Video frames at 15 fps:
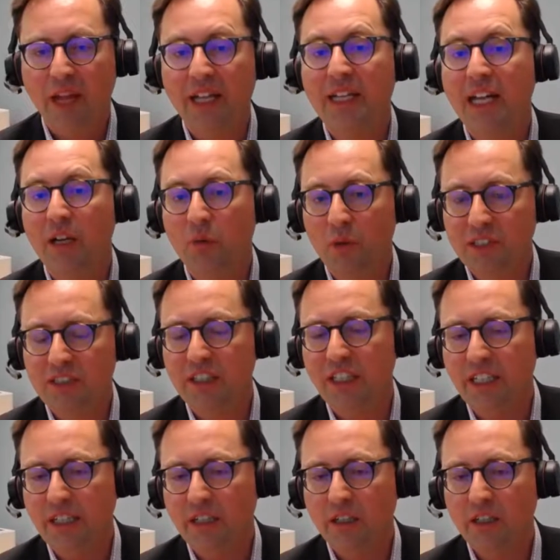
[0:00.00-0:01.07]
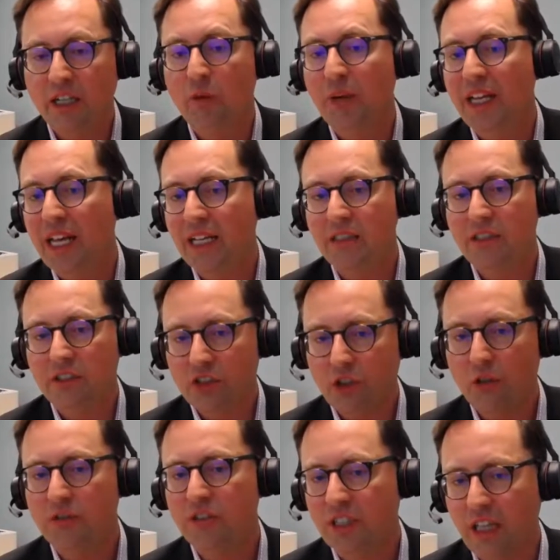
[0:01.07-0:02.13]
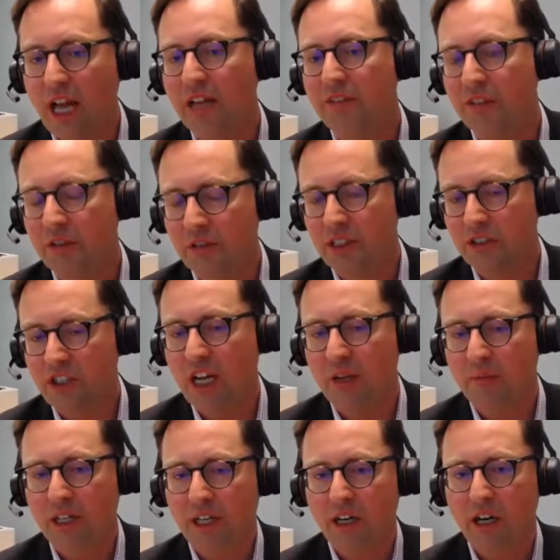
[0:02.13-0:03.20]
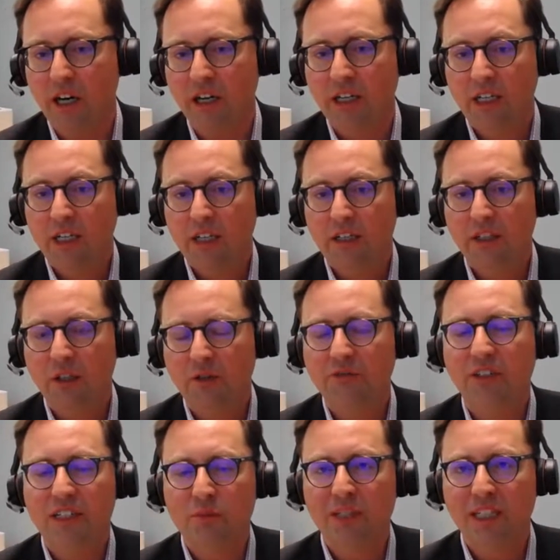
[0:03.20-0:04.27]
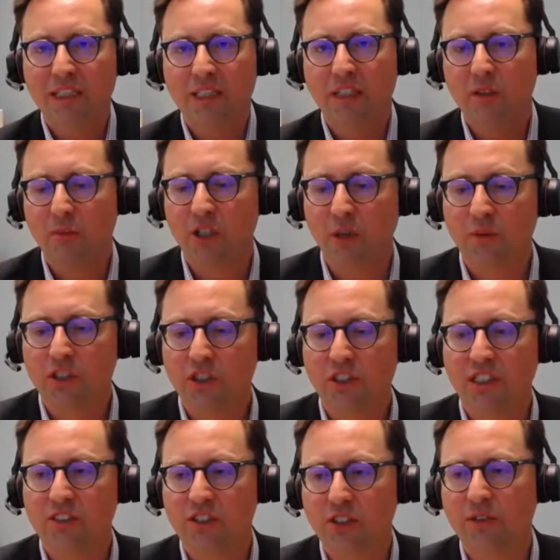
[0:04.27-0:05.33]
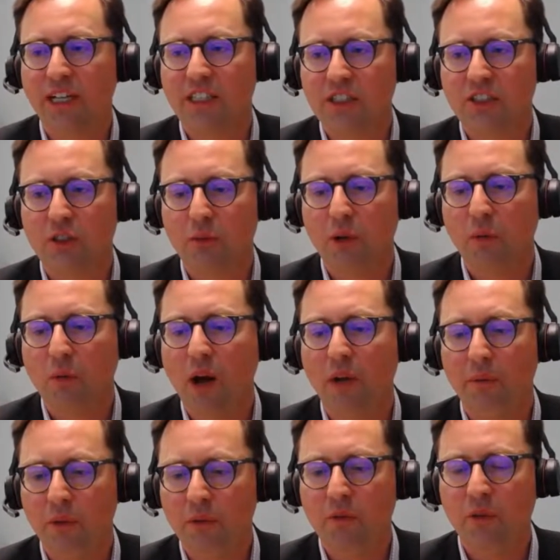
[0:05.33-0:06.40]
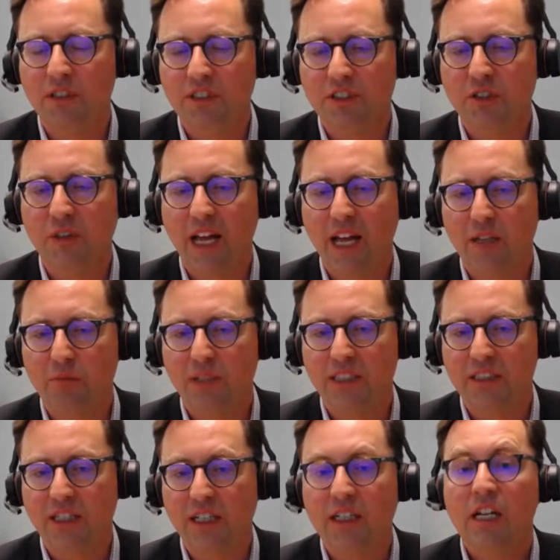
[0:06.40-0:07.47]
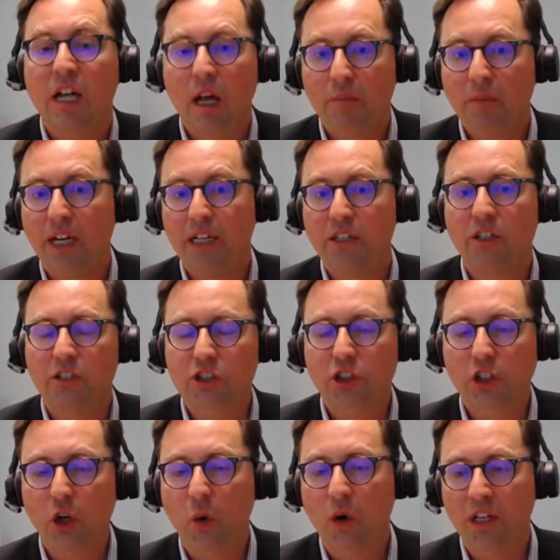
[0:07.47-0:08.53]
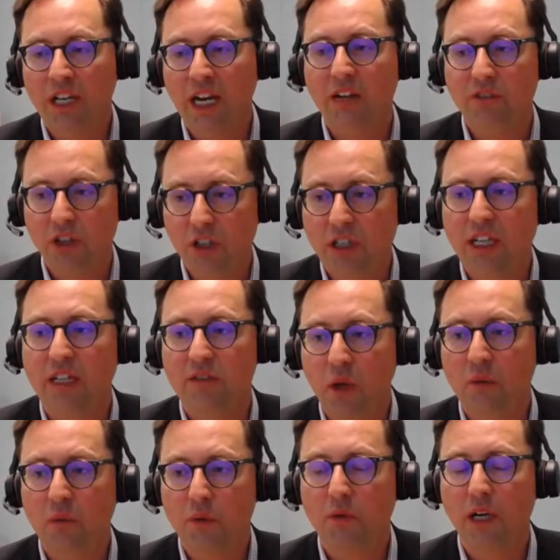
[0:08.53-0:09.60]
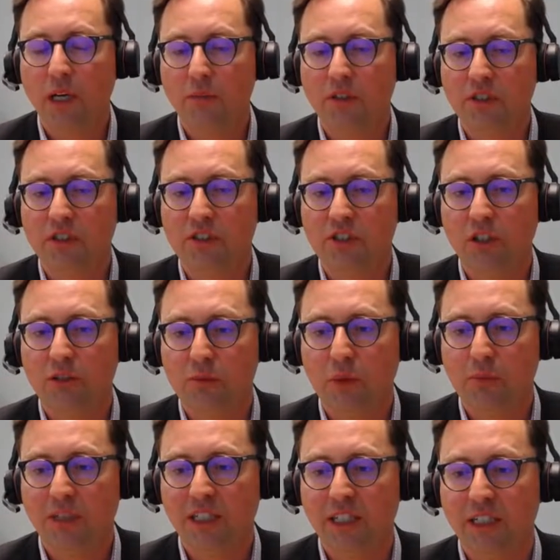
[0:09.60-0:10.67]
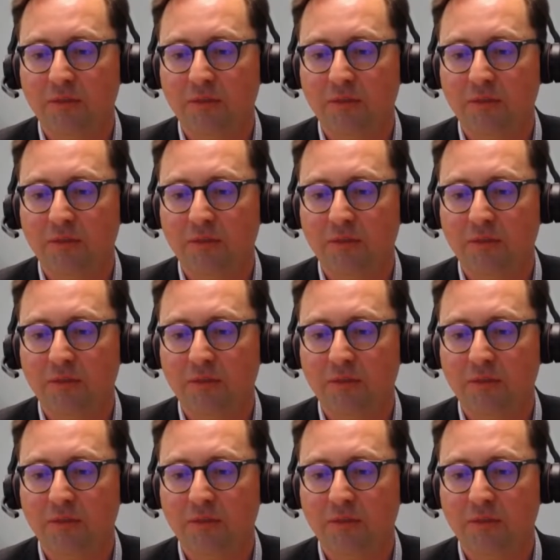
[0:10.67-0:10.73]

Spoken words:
again, once a year. Now we can't disclose it live in real time. There are, investment and commercial considerations about why we wouldn't want to do that. But I encourage you to go on and have a look at what we're able to disclose publicly.